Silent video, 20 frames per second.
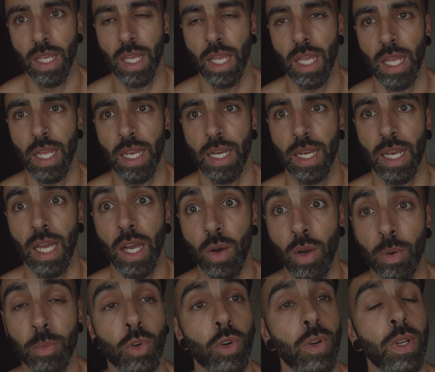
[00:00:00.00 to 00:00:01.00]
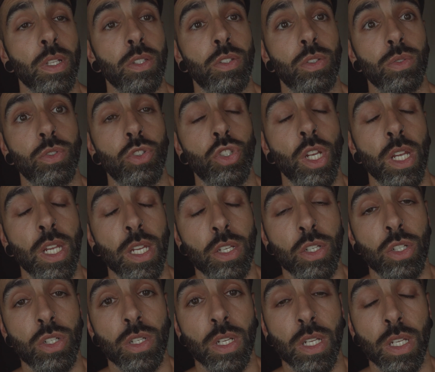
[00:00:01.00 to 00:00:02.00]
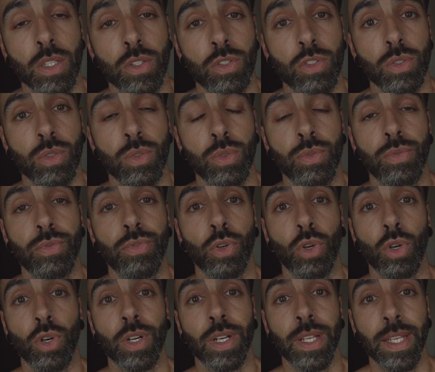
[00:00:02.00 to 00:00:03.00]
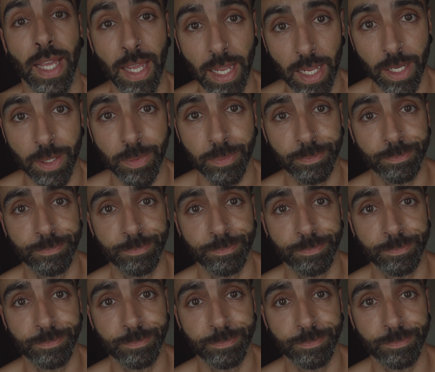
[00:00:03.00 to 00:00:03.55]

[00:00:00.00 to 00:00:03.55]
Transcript: And now I'm going to change into 4K.